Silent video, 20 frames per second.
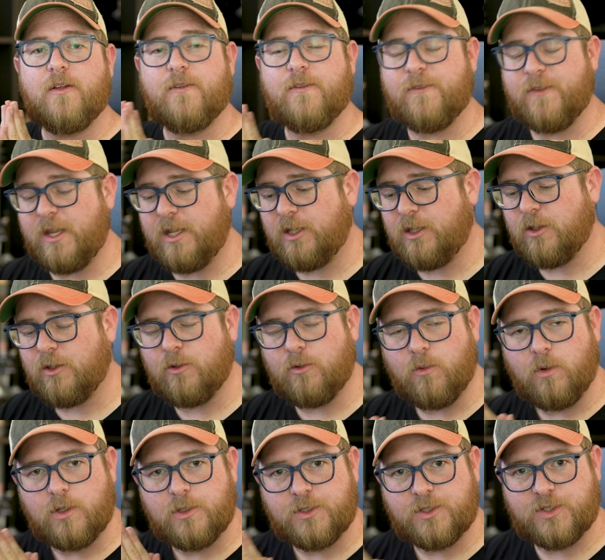Thank
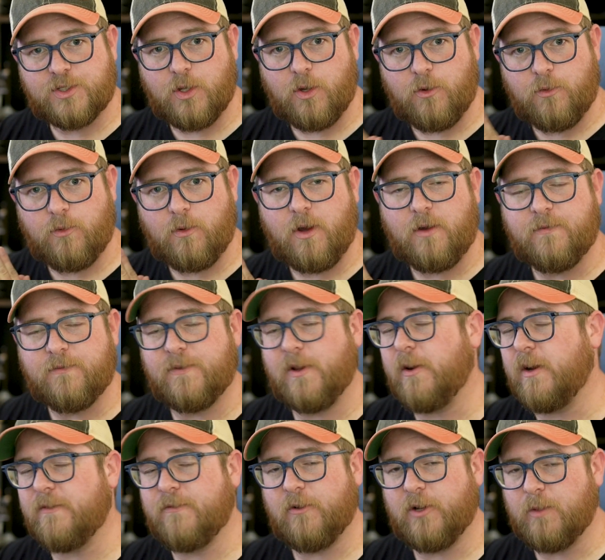you so
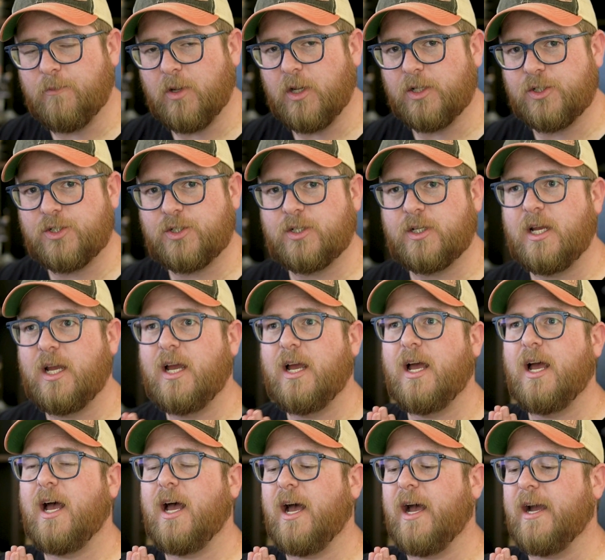very, very much.
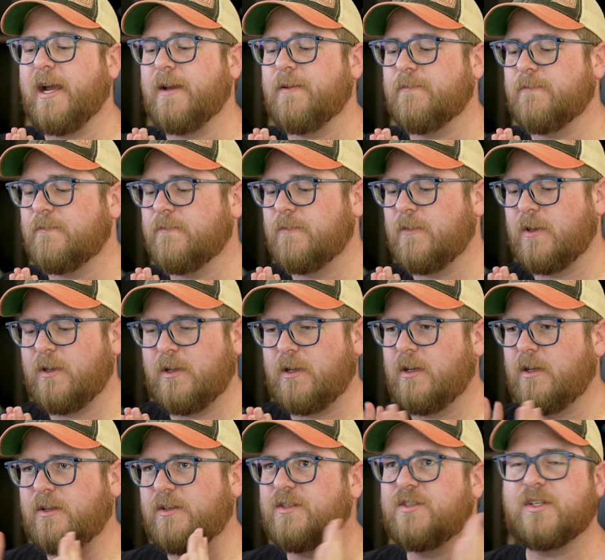I am
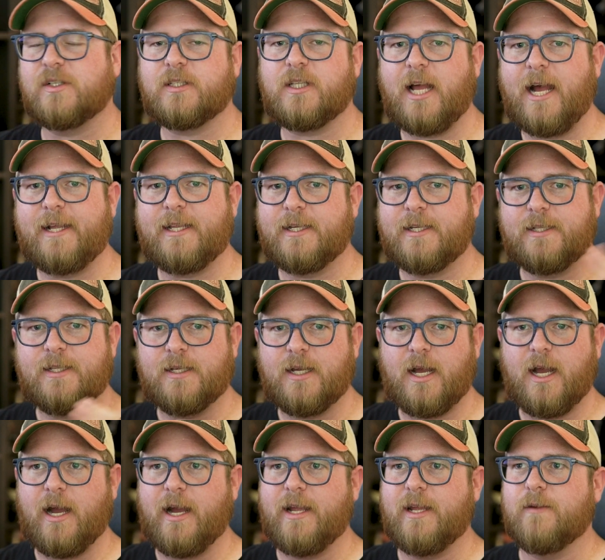delighted.
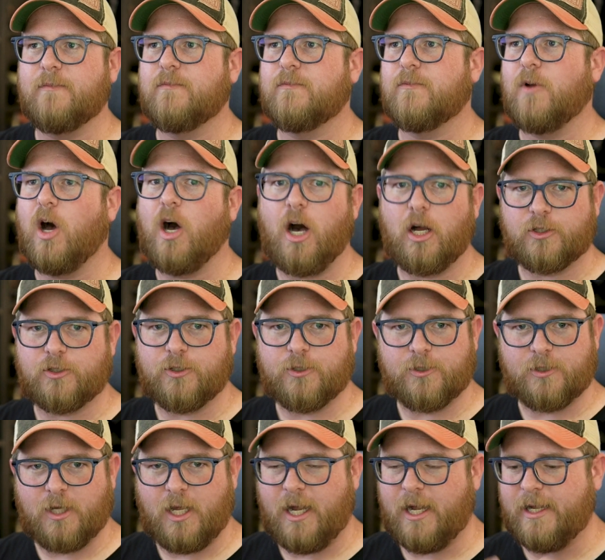I am
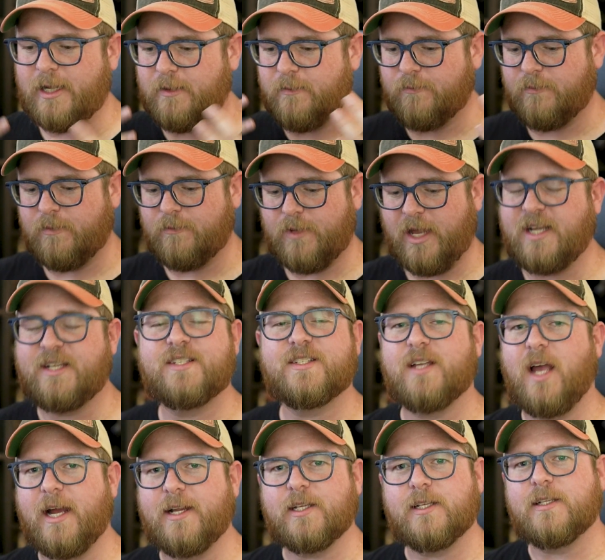honored. I am
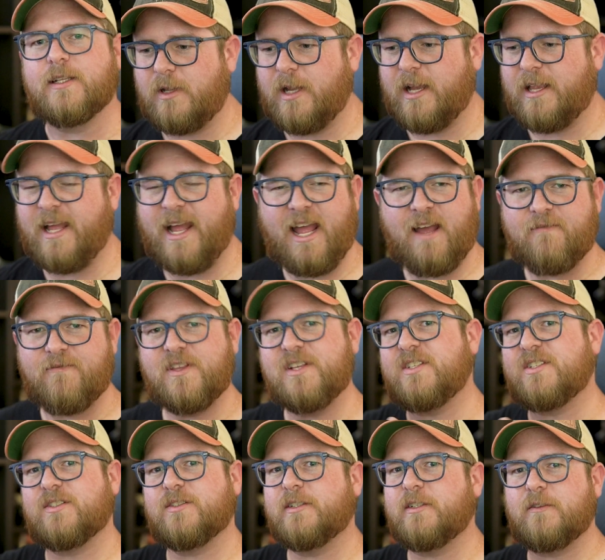excited. And I have
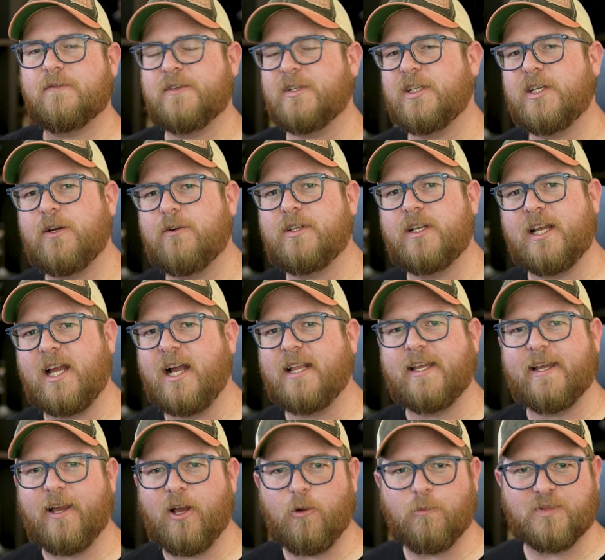this little video to kind
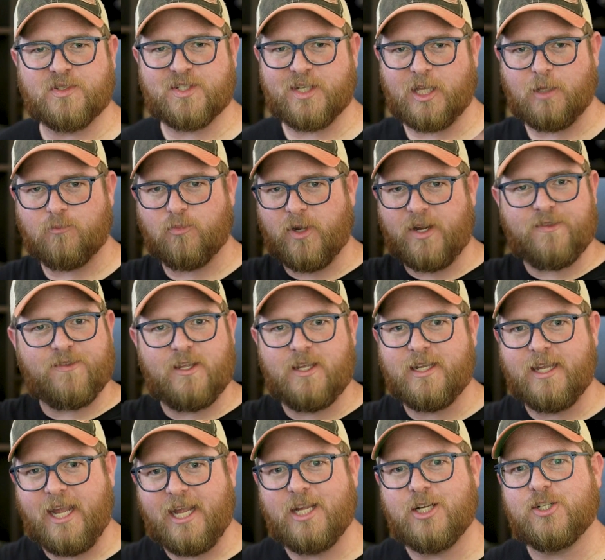of help celebrate the
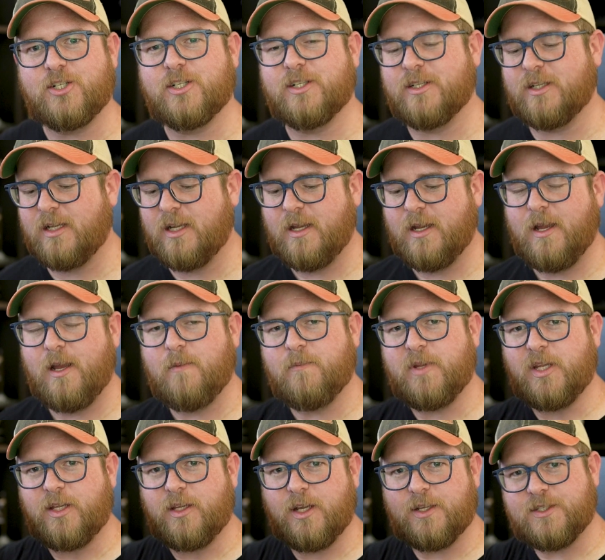occasion
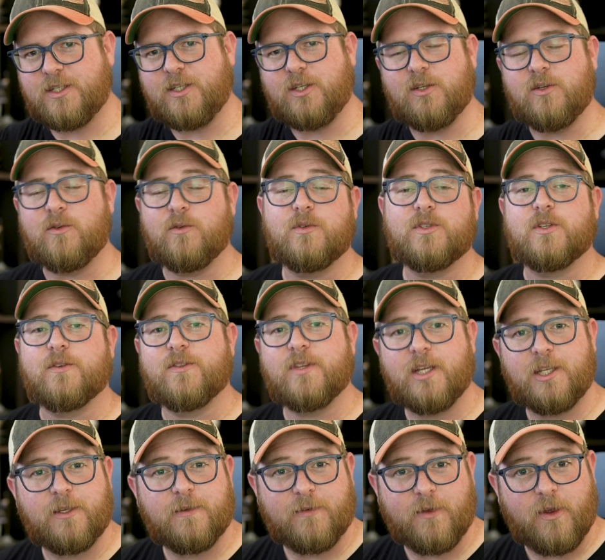because of you. So
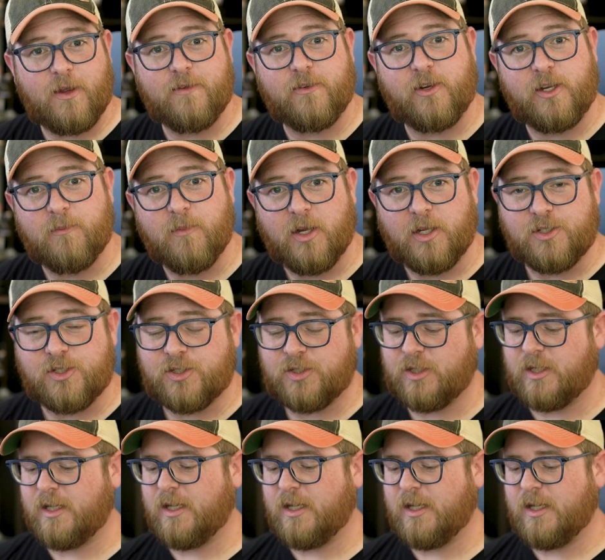thank you very, very much.